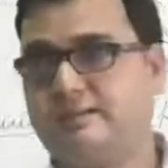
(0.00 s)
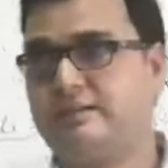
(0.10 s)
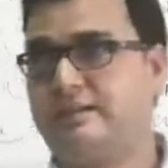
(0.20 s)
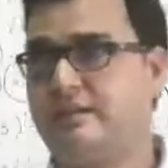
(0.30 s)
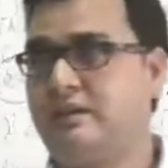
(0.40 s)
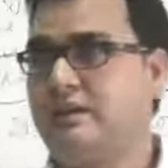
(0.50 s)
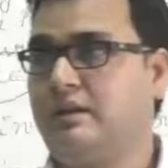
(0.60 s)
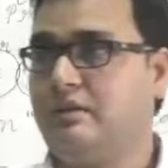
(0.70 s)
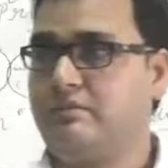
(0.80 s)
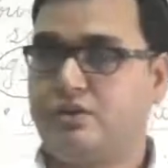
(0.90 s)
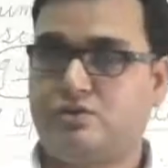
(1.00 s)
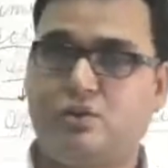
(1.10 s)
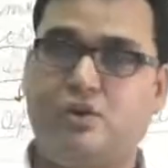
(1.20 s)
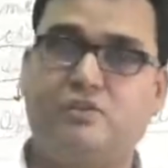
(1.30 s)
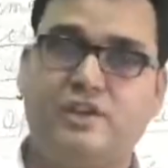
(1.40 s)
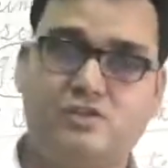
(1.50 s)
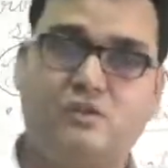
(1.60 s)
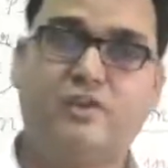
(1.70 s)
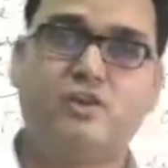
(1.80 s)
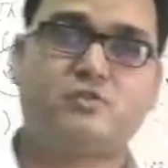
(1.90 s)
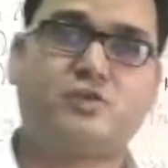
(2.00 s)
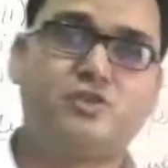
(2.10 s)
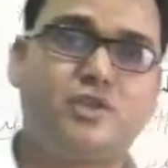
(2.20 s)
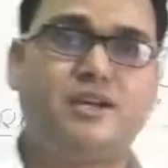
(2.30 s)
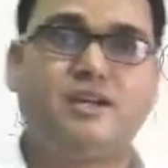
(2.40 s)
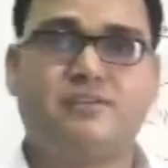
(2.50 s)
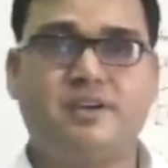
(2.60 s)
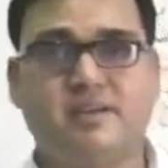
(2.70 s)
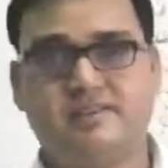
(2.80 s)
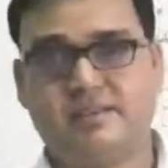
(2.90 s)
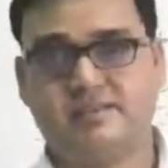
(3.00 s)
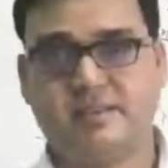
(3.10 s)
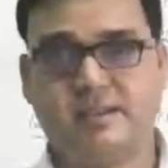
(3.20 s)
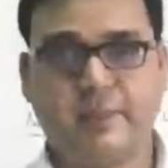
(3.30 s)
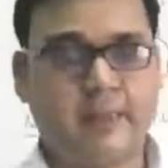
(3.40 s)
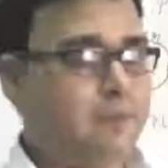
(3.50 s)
or where should we use future indefinite tense exactly.